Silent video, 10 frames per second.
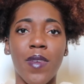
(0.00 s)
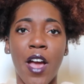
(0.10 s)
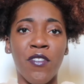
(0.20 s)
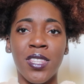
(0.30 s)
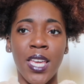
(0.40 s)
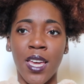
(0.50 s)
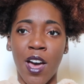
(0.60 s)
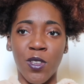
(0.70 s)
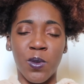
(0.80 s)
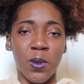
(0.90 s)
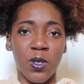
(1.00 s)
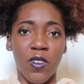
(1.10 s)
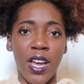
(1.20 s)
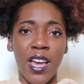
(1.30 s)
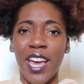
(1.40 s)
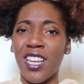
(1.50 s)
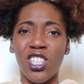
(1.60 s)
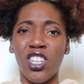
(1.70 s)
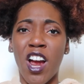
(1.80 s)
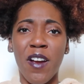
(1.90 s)
everything else was great. In the
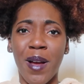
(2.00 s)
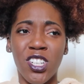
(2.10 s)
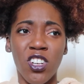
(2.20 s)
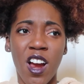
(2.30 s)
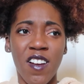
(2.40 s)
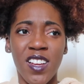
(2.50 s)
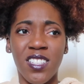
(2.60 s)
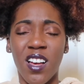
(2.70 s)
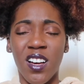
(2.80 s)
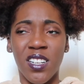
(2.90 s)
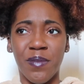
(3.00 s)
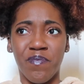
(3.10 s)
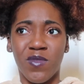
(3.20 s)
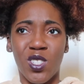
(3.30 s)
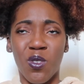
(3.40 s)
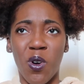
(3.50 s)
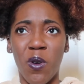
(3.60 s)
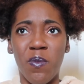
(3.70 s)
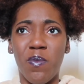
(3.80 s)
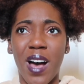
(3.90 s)
GRE, my GRE score,
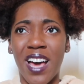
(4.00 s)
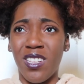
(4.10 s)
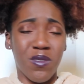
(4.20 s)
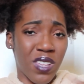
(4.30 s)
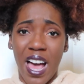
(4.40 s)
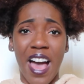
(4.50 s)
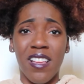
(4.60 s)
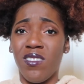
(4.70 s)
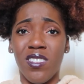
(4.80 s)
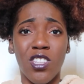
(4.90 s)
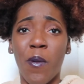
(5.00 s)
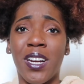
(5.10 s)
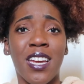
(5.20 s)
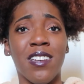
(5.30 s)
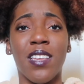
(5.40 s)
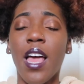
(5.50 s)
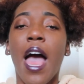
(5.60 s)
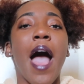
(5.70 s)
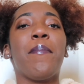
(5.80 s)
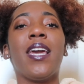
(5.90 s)
nobody cares.
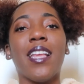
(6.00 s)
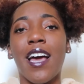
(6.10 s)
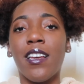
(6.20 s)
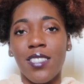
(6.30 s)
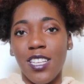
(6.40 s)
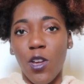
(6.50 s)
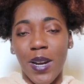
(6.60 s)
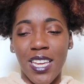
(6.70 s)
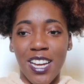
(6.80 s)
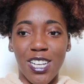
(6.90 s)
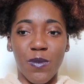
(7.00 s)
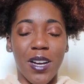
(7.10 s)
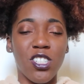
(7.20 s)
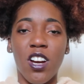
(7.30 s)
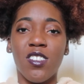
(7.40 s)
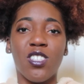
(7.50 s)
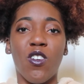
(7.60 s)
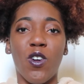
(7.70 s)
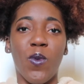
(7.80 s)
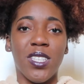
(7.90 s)
I mean, I'm not saying nobody cares. My GRE
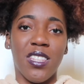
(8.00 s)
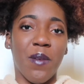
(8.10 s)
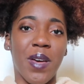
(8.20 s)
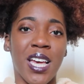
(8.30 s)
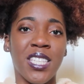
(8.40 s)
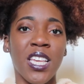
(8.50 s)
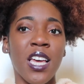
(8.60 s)
score wasn't the best,